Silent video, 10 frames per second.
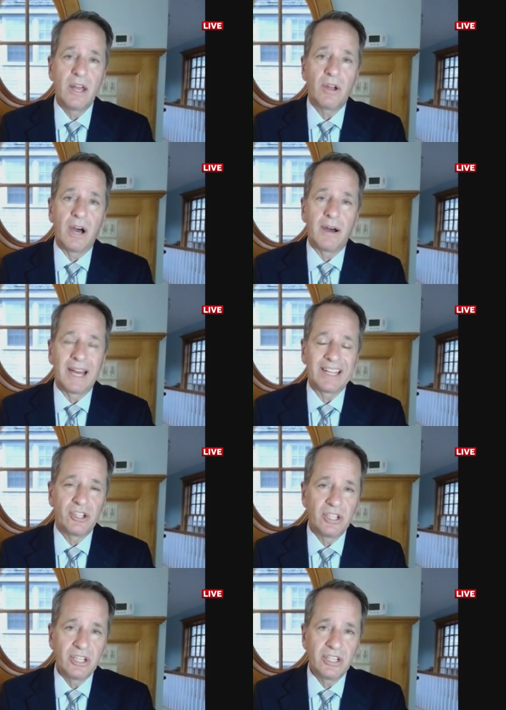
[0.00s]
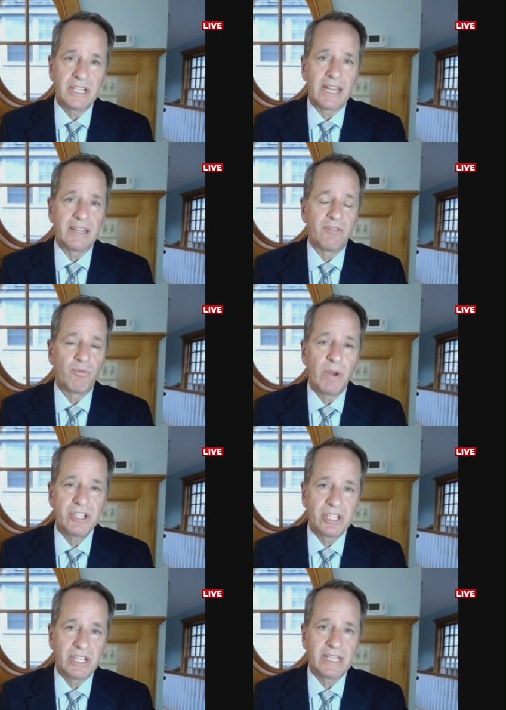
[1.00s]
uh, a good and
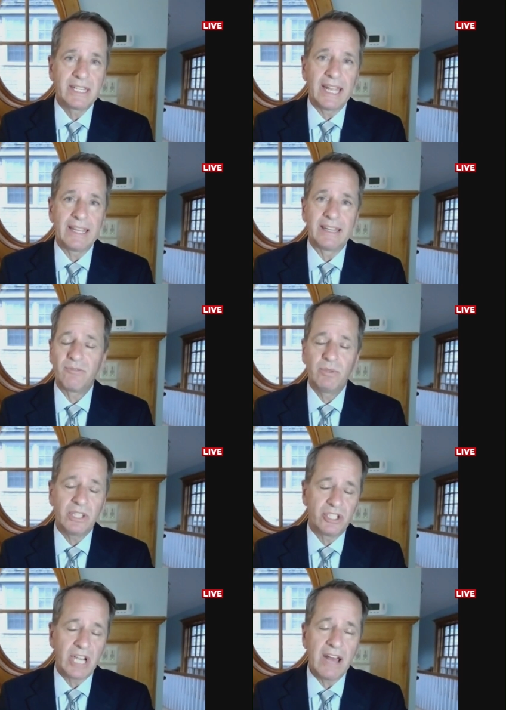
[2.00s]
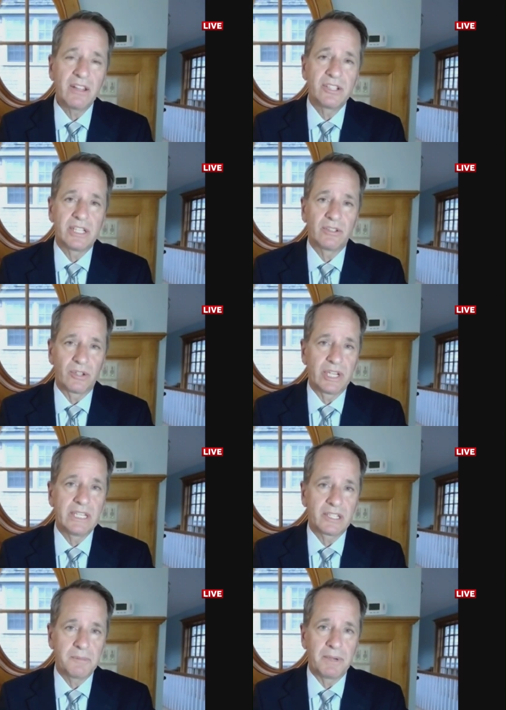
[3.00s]
enriching and really challenging learning
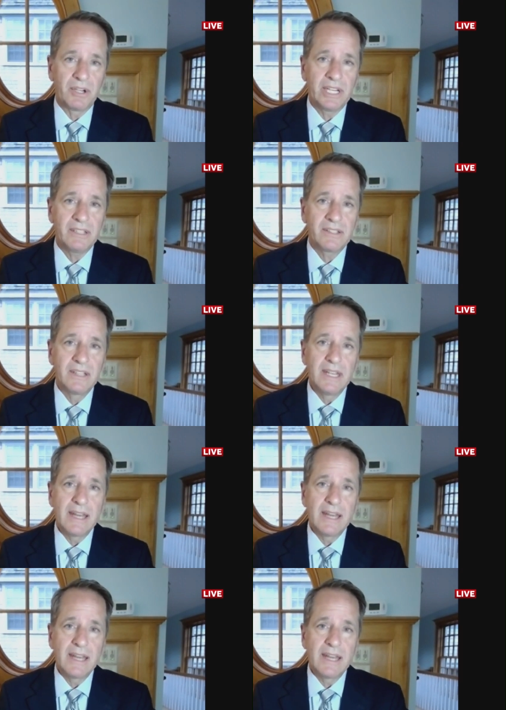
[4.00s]
experience.